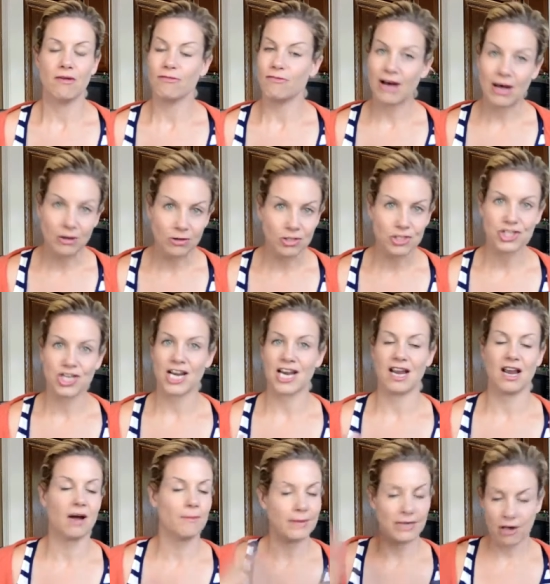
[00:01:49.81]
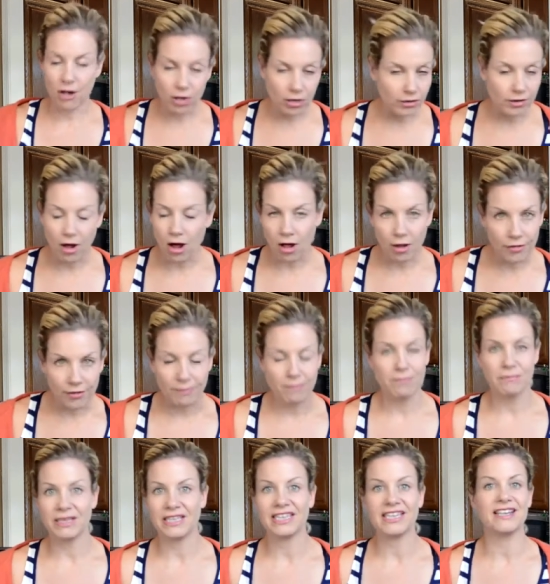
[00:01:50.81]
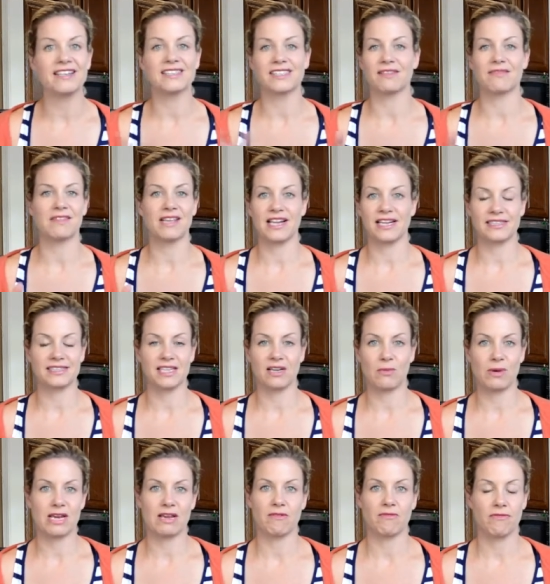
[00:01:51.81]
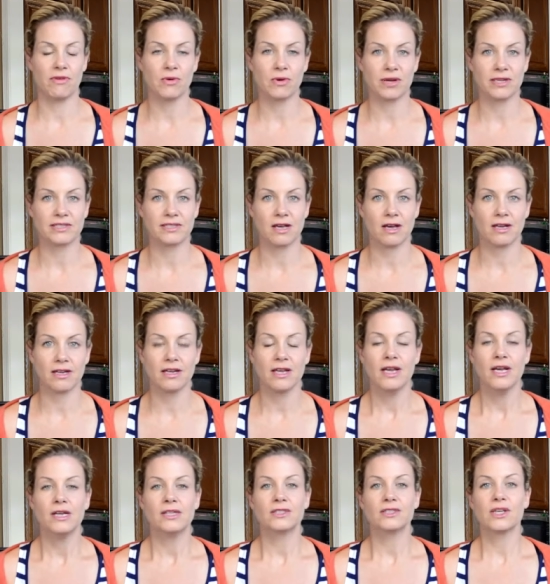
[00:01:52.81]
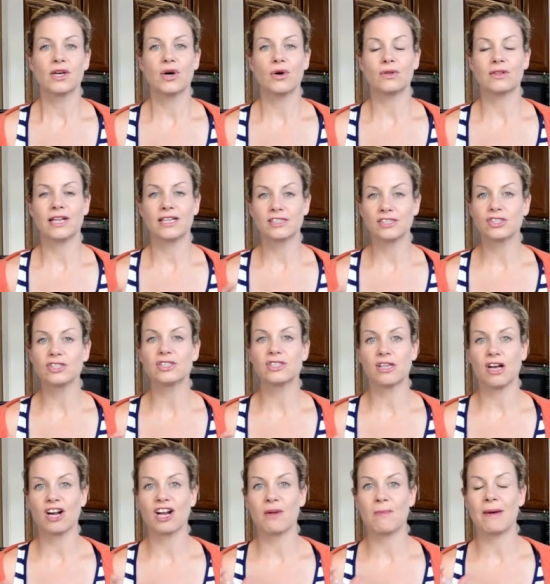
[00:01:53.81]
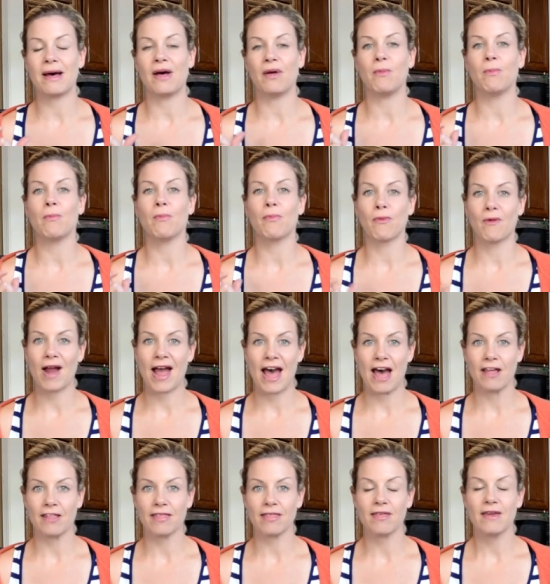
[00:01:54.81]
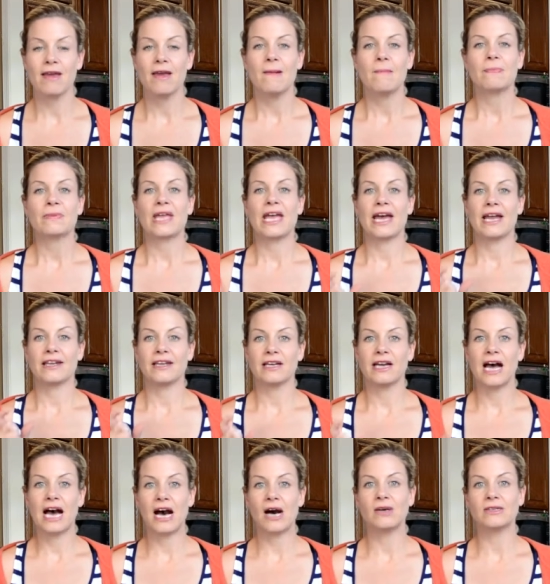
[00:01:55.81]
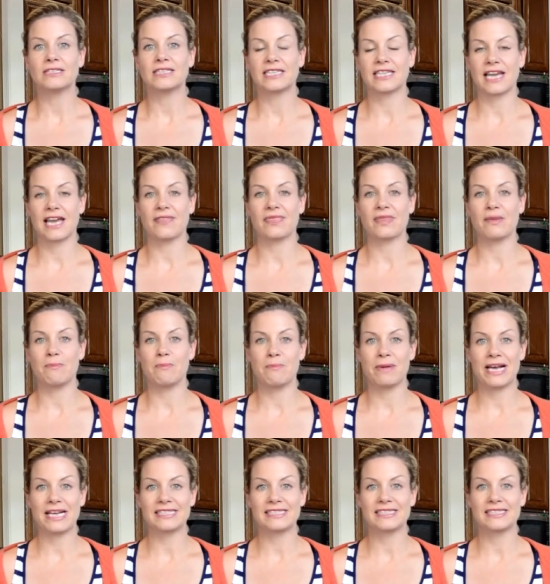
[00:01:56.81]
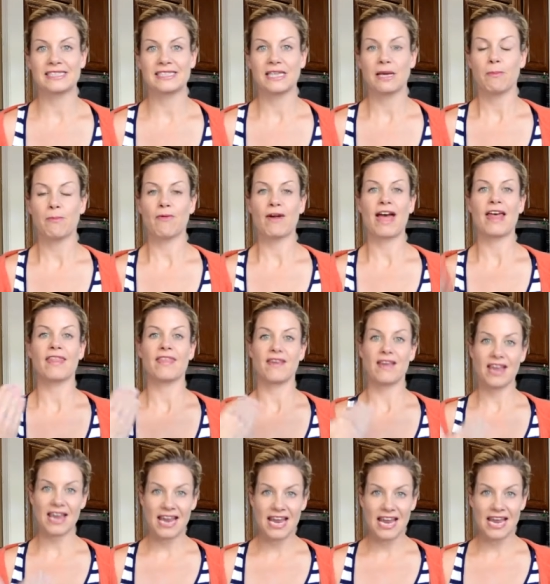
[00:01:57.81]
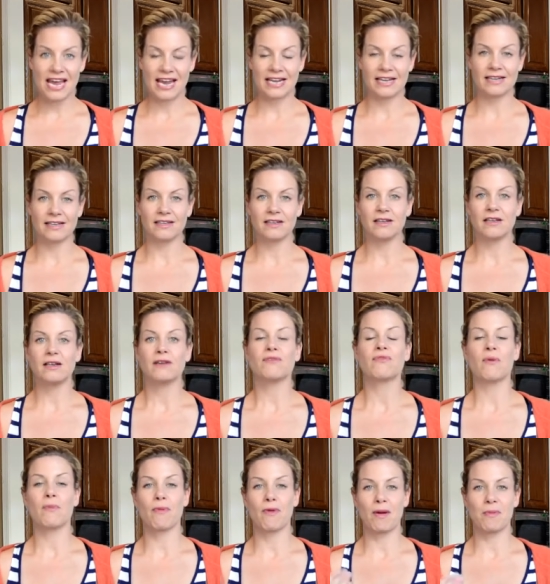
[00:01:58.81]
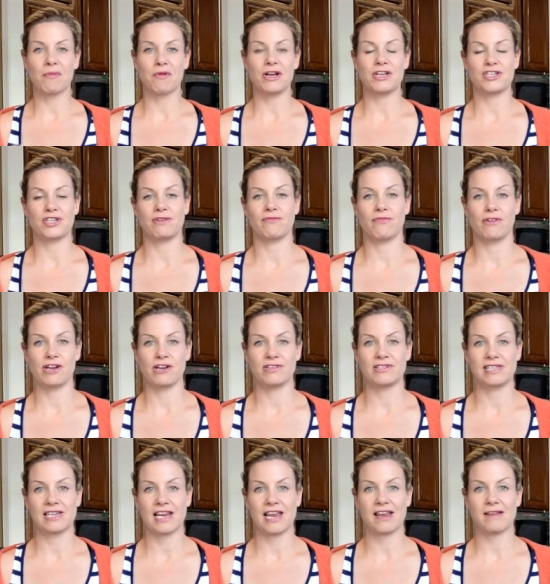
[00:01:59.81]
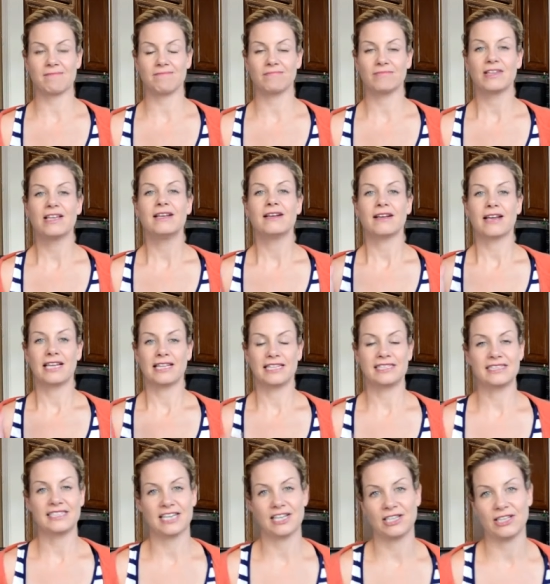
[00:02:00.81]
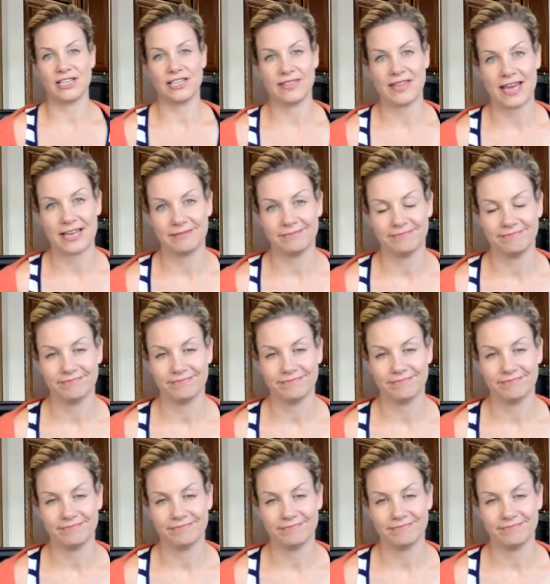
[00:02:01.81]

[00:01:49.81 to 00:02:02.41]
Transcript: vowel shape, all the millions of things that we can focus on. So let's just talk about breath and how to get the best breath in for preparation for your singing. Okay, let's take a look at that.